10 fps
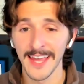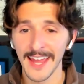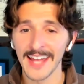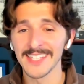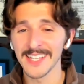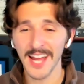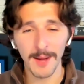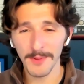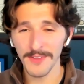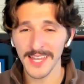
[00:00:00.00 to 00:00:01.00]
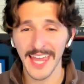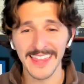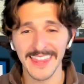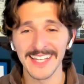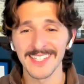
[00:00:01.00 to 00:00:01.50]
And to
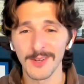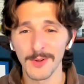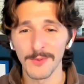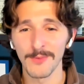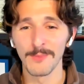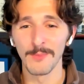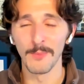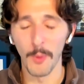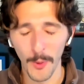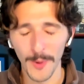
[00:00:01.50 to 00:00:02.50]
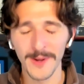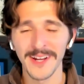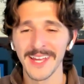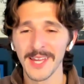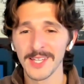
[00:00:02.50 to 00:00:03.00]
complicate things a little more,
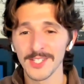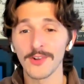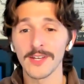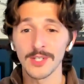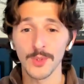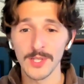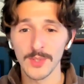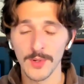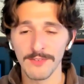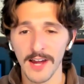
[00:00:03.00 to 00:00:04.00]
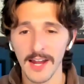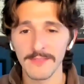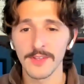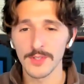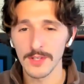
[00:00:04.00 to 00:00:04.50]
starting in
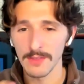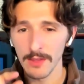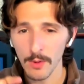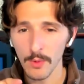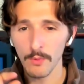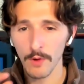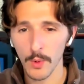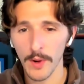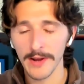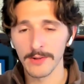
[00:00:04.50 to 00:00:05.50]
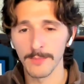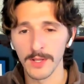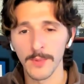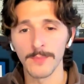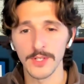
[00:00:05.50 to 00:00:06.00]
2025, there's a little required
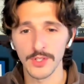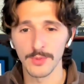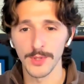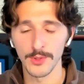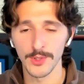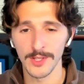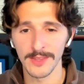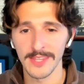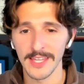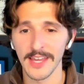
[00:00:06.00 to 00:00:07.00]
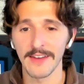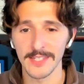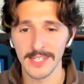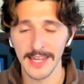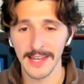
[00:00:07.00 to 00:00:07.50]
minimum distribution that you have
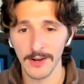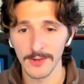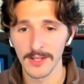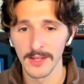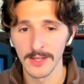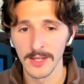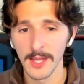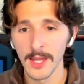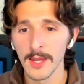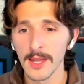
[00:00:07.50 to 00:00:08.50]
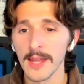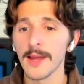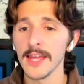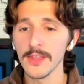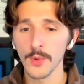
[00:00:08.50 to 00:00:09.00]
to take out.
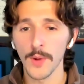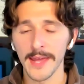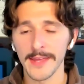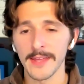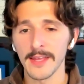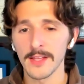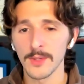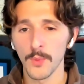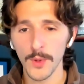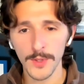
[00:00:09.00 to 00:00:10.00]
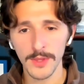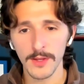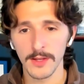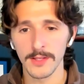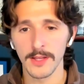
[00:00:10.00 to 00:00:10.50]
Either way, work with
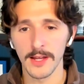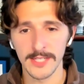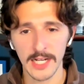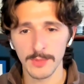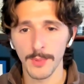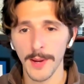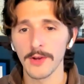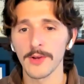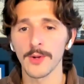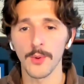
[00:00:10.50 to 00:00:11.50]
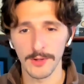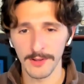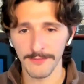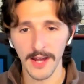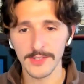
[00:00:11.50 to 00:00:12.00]
a tax preparer or an
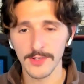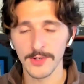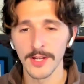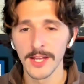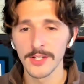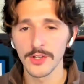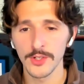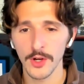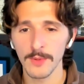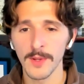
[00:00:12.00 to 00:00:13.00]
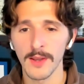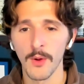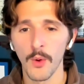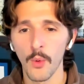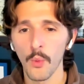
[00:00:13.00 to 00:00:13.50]
advisor to
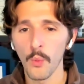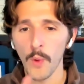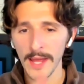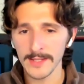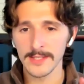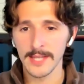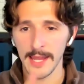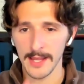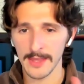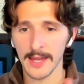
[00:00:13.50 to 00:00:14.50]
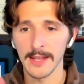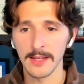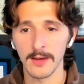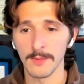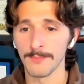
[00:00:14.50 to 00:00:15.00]
determine when to take that
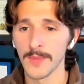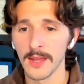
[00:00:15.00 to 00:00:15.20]
income.